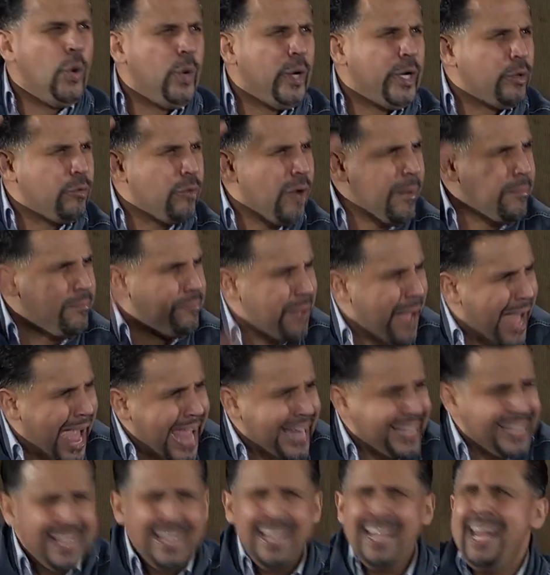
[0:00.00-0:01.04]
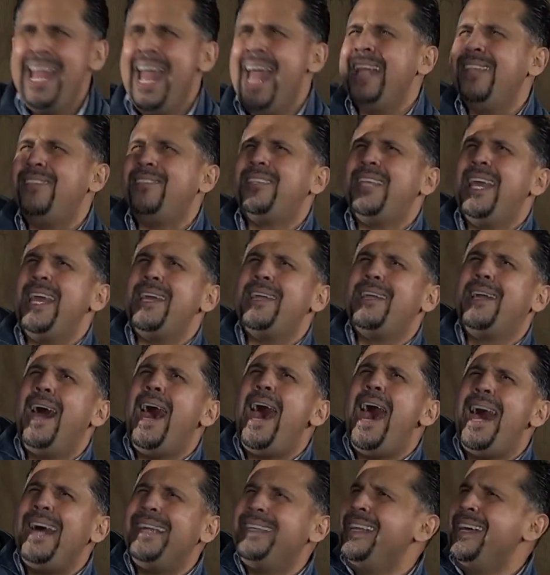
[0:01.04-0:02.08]
would repent and say,
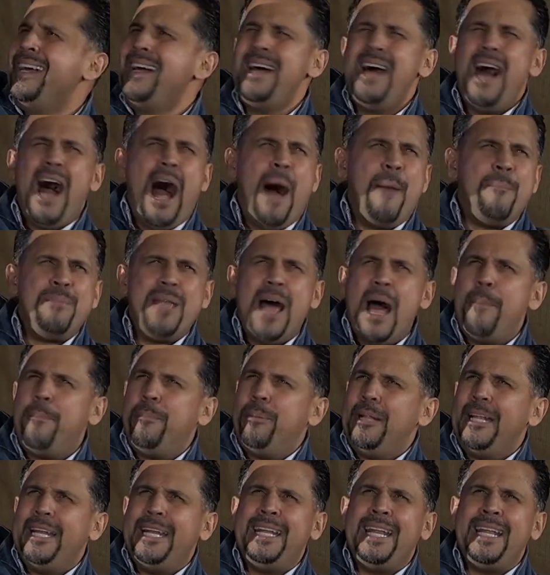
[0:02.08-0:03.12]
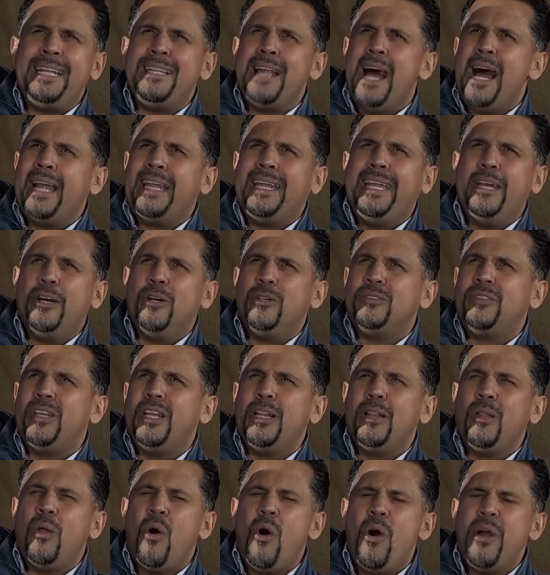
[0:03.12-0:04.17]
God, I'm not pleading not guilty,
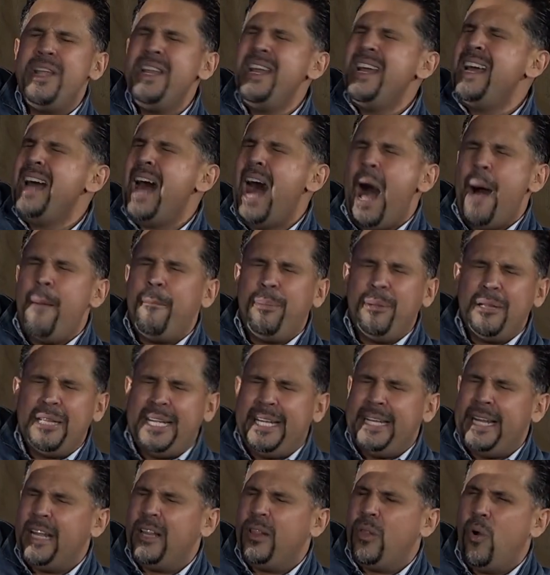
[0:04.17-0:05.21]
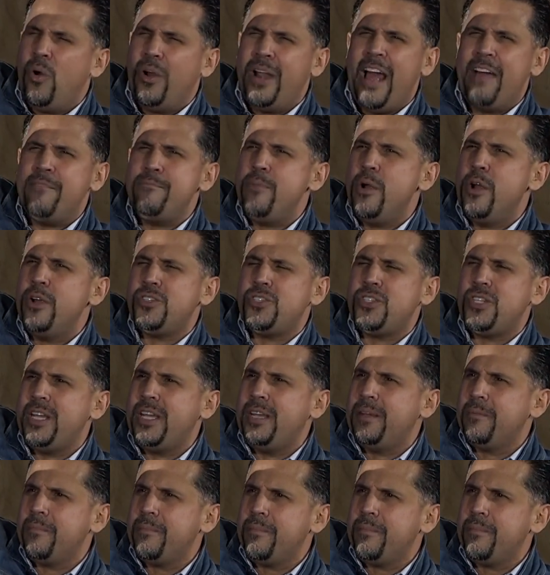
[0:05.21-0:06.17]
Lord. I'm pleading, Lord, have mercy.